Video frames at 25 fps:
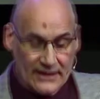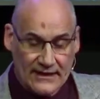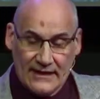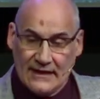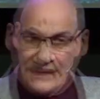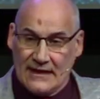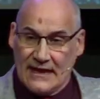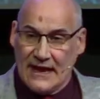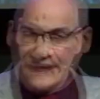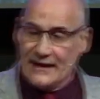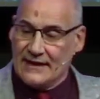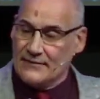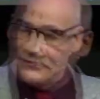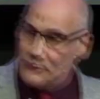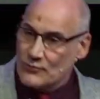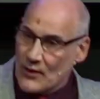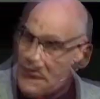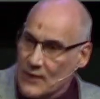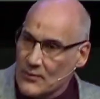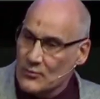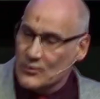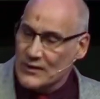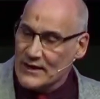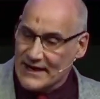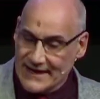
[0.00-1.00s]
And when
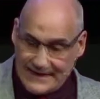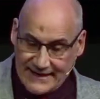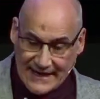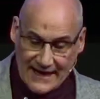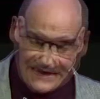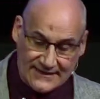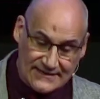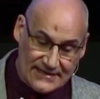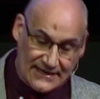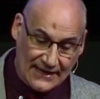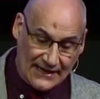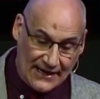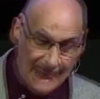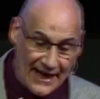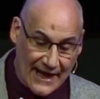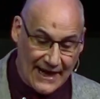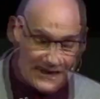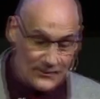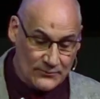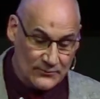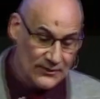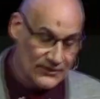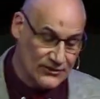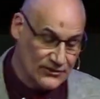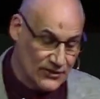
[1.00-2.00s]
we get in line
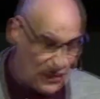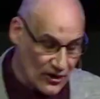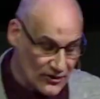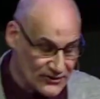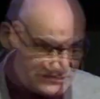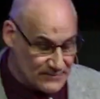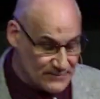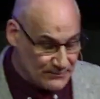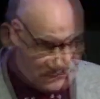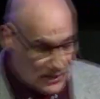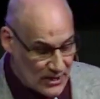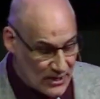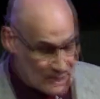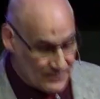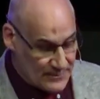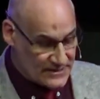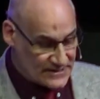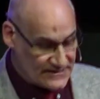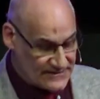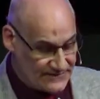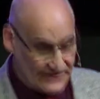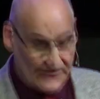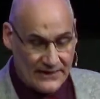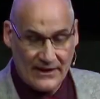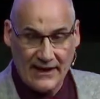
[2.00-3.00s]
with God's purpose
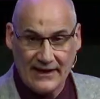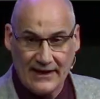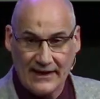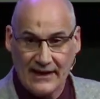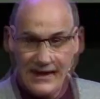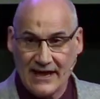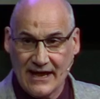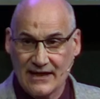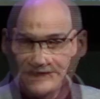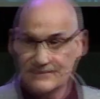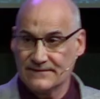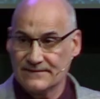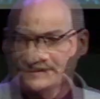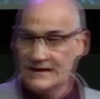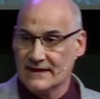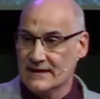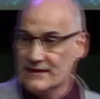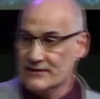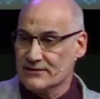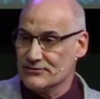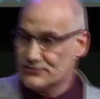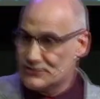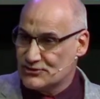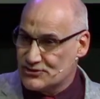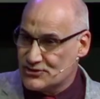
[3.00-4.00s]
for our life,
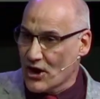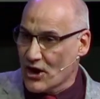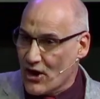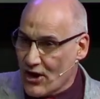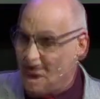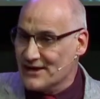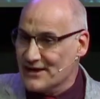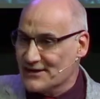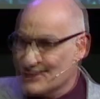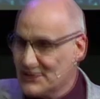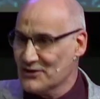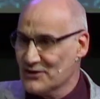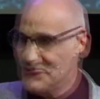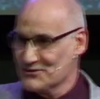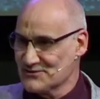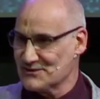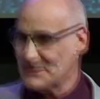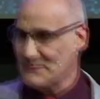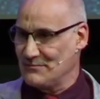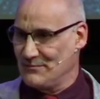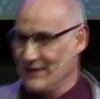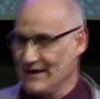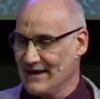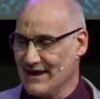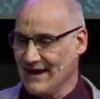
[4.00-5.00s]
joy goes up
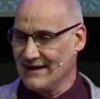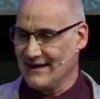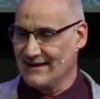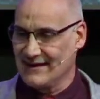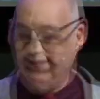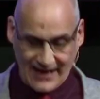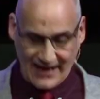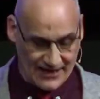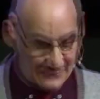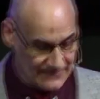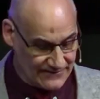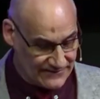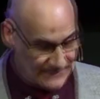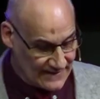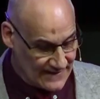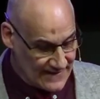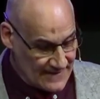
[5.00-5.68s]
in our life.